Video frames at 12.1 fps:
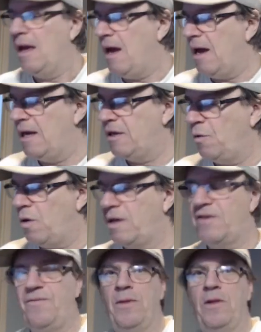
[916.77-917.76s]
You want
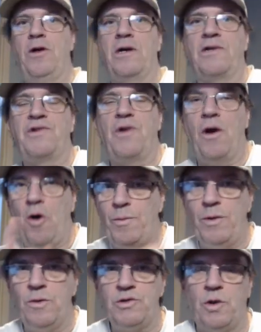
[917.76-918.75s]
to give them a look. So I
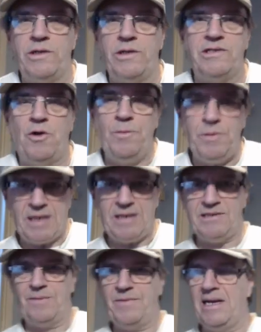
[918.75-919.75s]
hope you enjoyed this. Hope you take
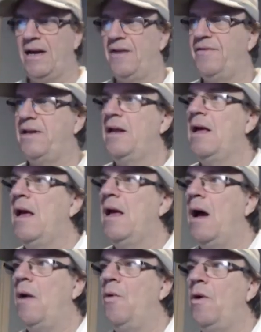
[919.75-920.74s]
something out of it.
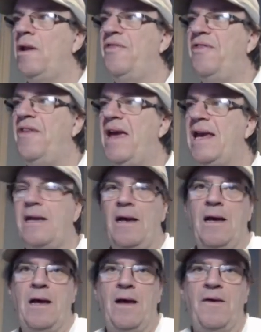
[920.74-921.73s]
I want to thank
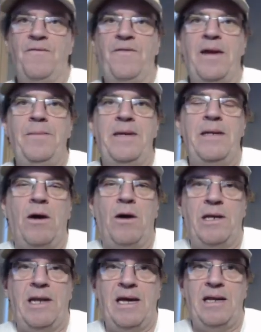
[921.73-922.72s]

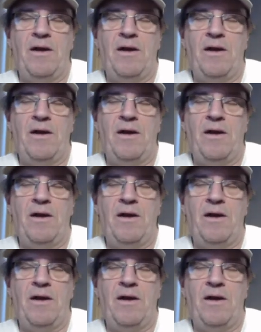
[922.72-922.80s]
vapeme.net